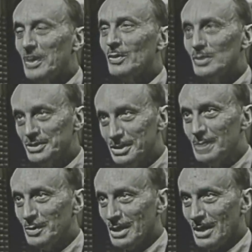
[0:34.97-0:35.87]
But it will
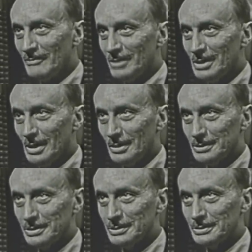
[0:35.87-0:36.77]
seem to have
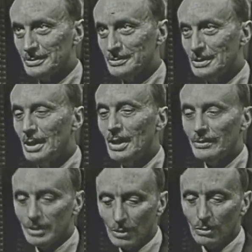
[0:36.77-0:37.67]
intelligence.
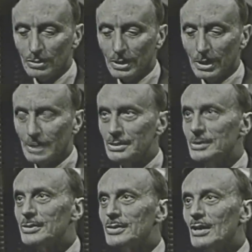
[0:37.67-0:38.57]
Now, how do you actually
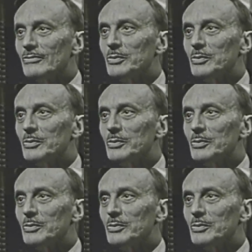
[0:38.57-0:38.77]
go about